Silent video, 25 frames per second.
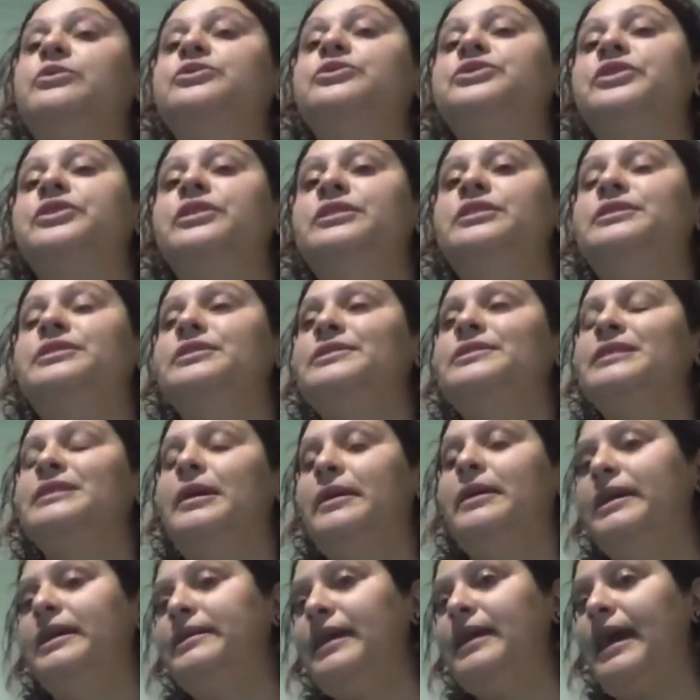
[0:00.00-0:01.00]
So this is
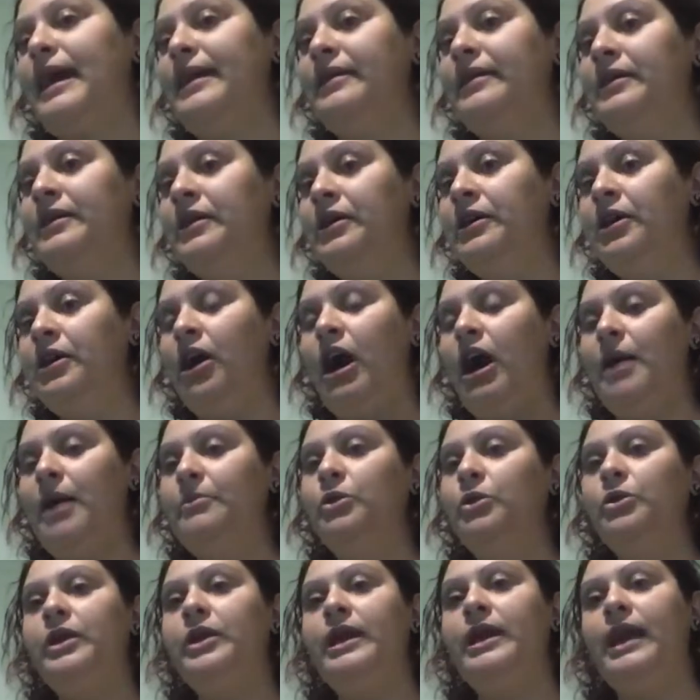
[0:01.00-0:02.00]
something that I'm
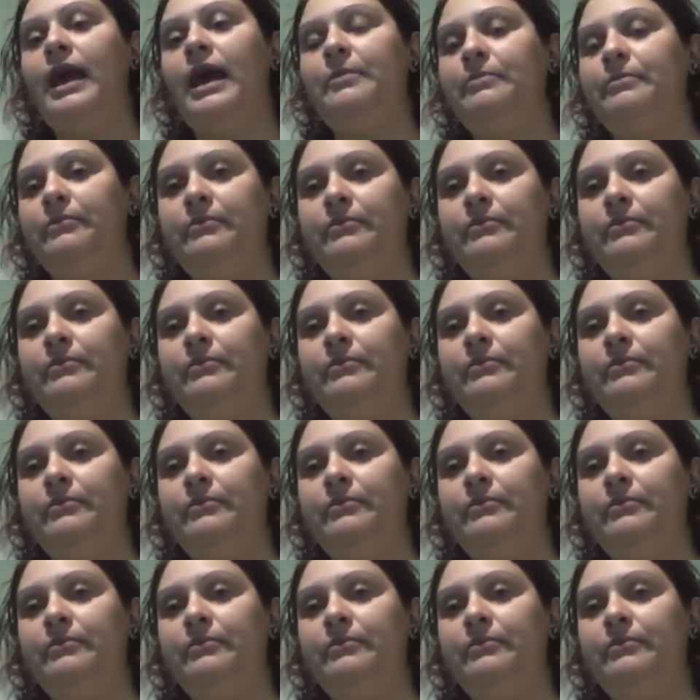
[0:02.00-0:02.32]
looking at,